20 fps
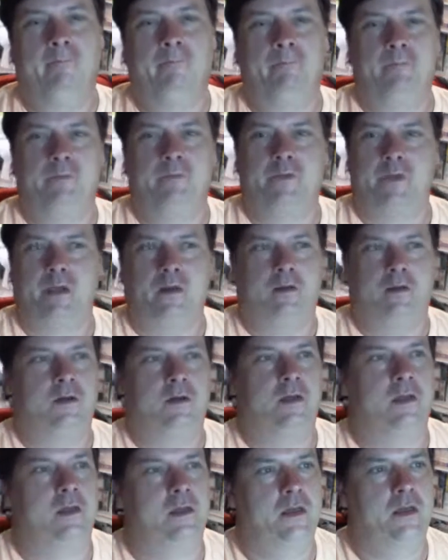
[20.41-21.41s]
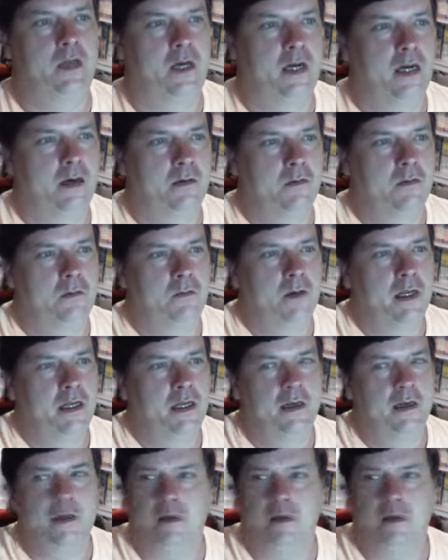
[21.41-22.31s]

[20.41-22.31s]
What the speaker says: So I'll wait.